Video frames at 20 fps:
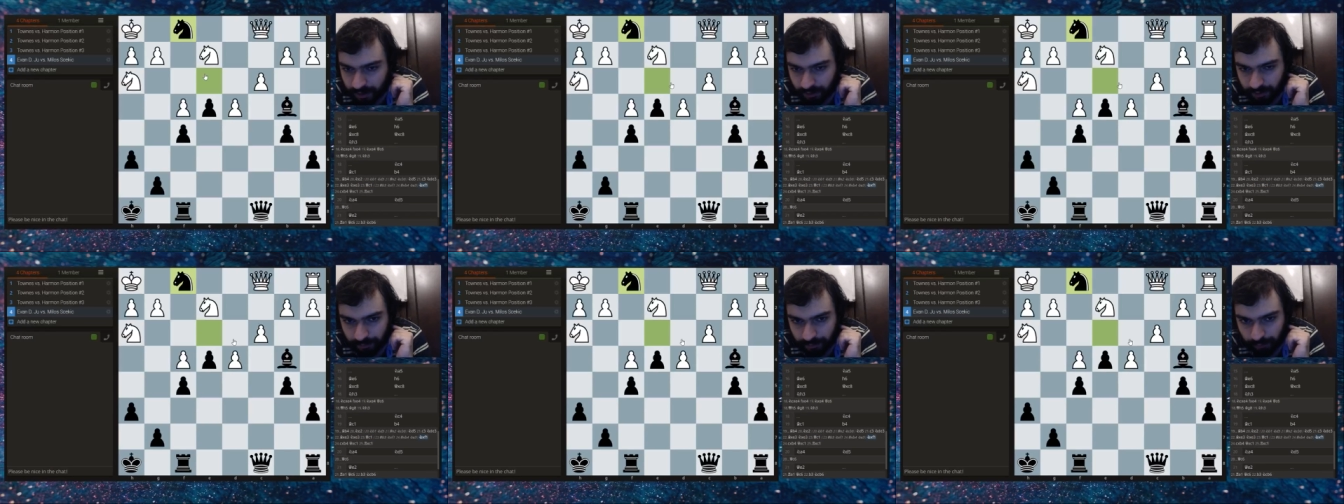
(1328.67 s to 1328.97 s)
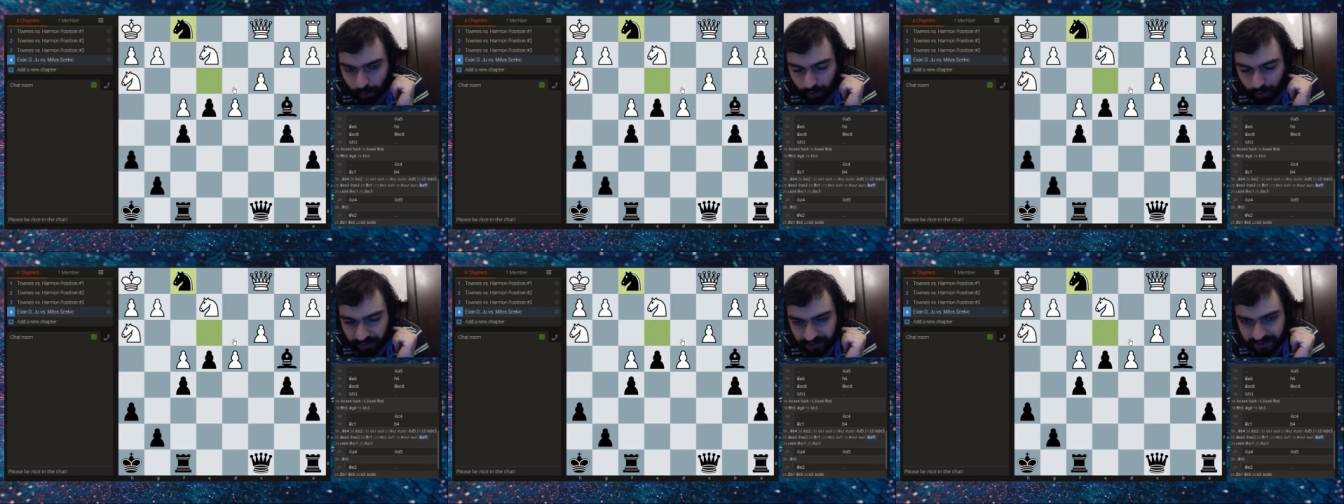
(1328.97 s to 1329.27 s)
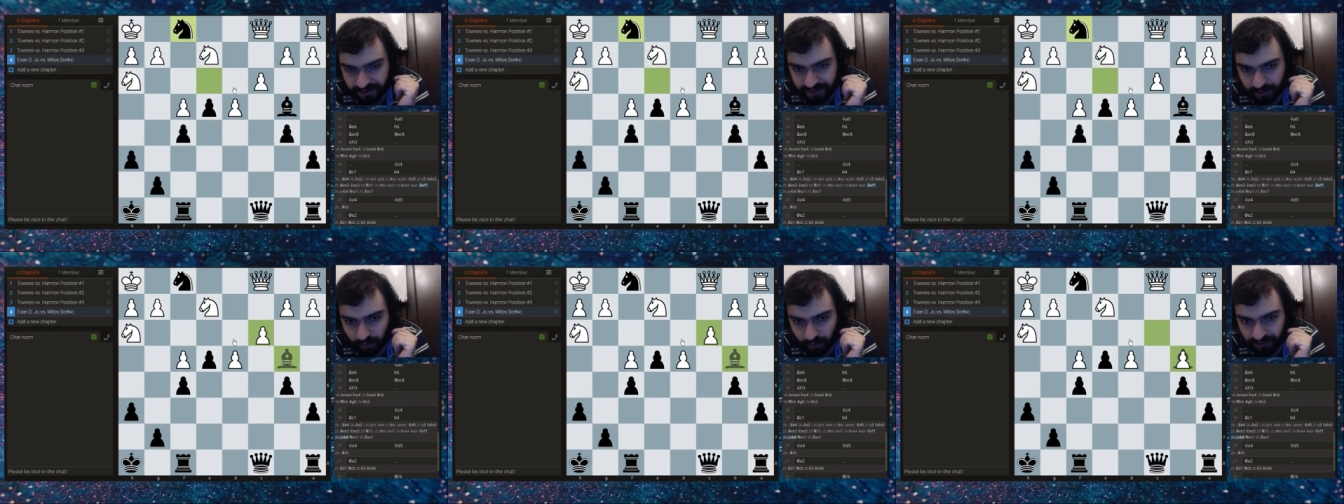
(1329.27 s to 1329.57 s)
The point
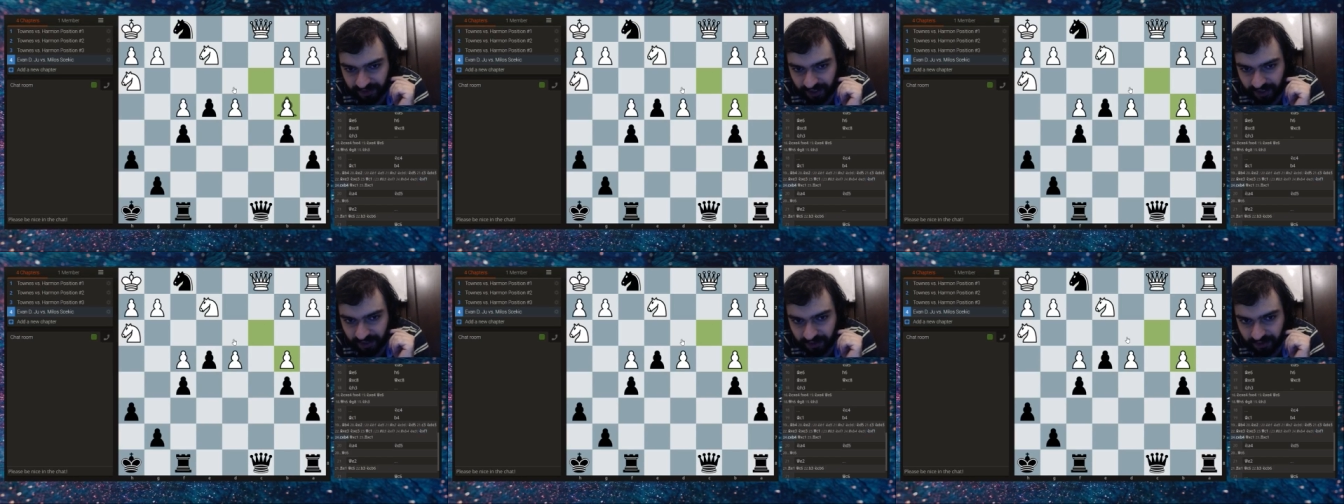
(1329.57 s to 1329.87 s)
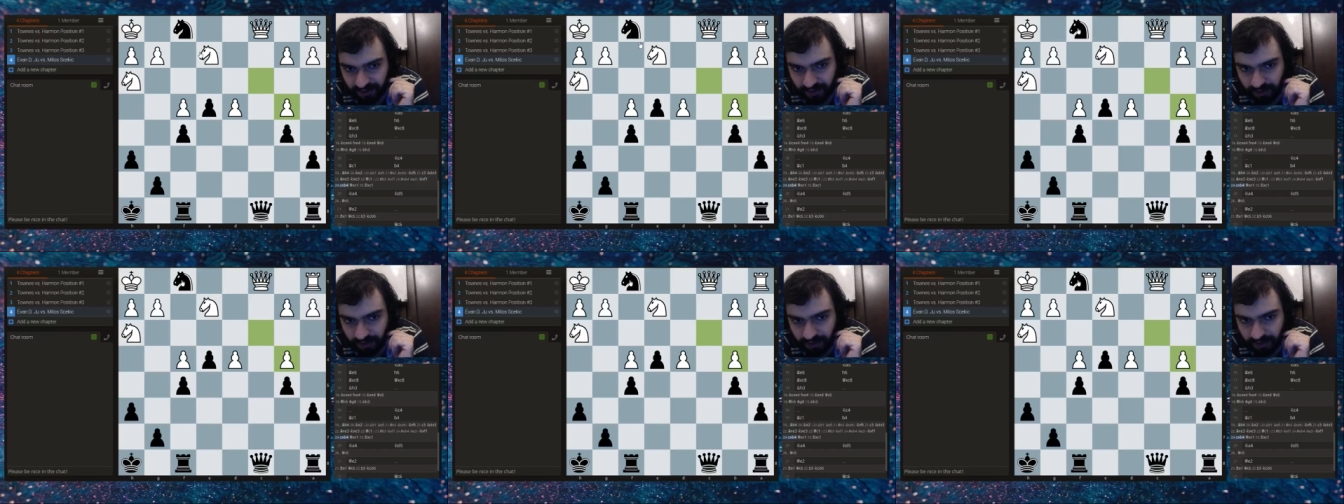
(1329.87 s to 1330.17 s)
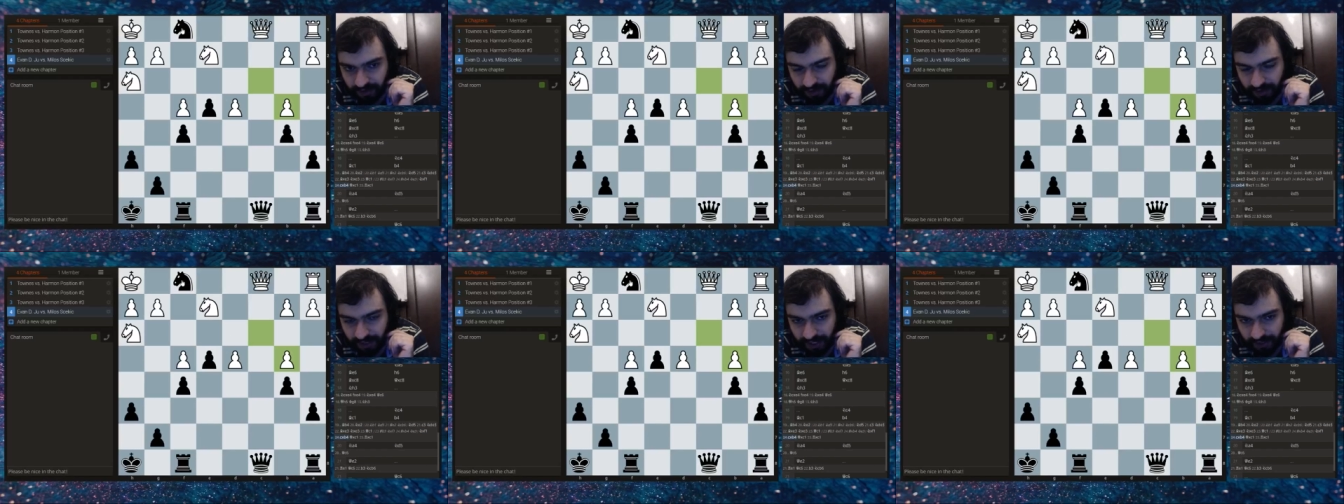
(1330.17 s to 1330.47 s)
is to take
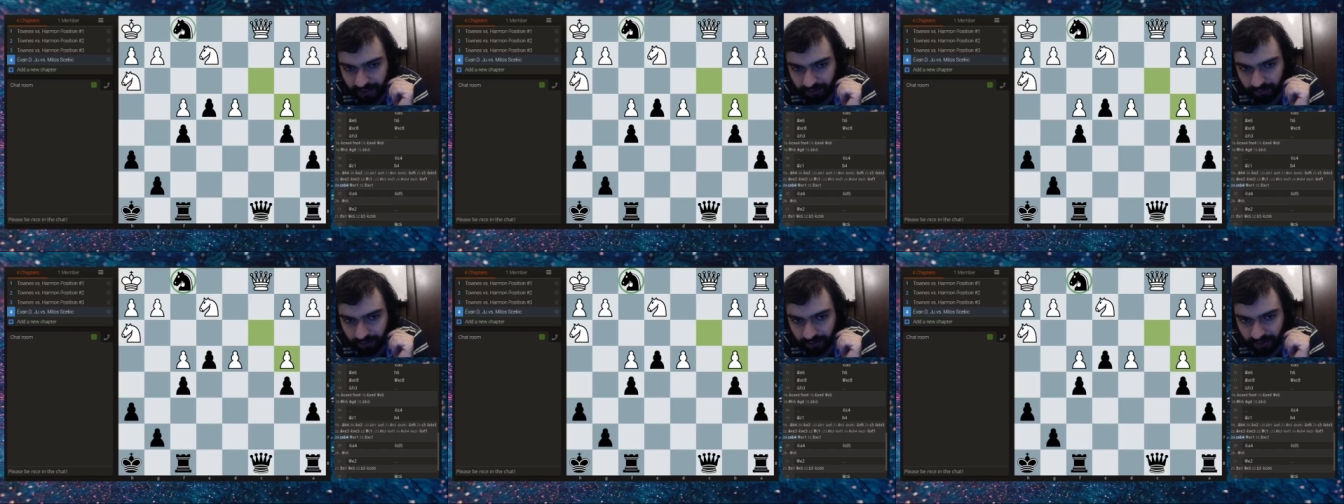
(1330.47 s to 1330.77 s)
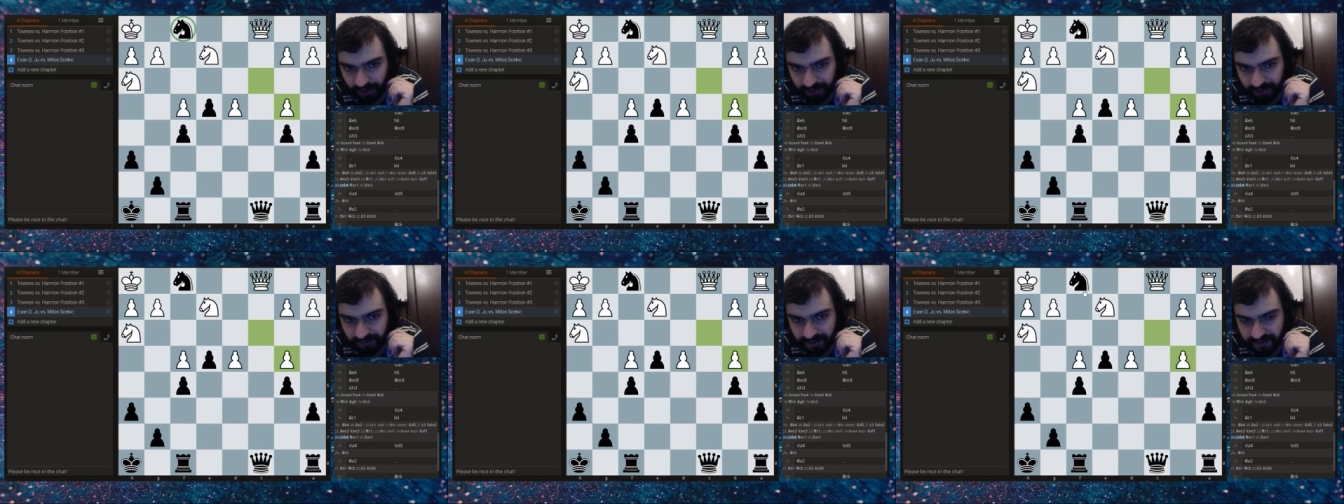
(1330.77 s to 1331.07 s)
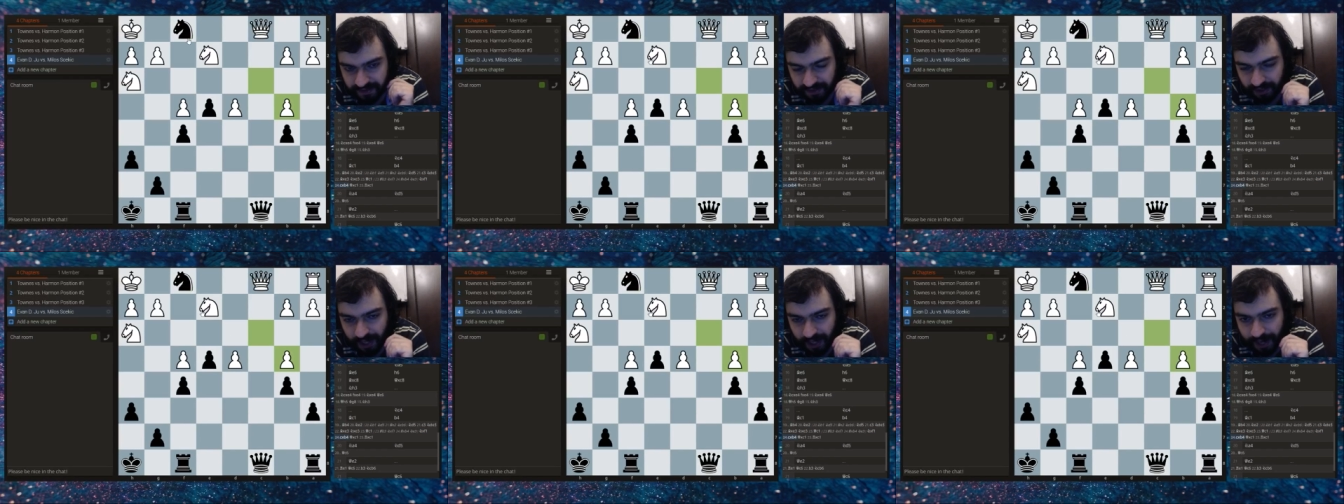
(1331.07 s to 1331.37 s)
here and the knight
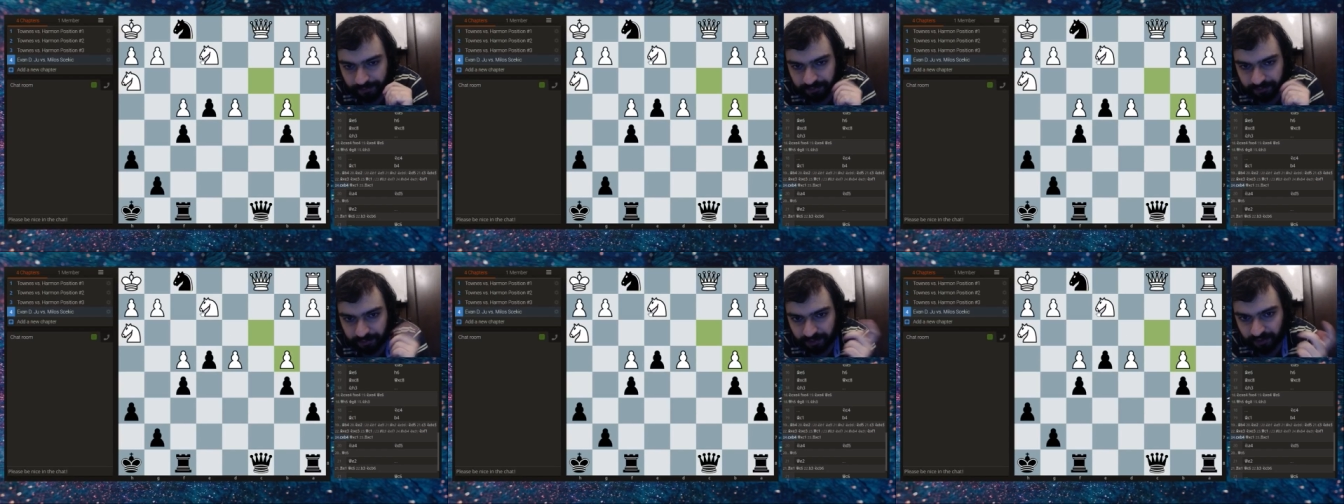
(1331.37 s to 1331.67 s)
is trapped,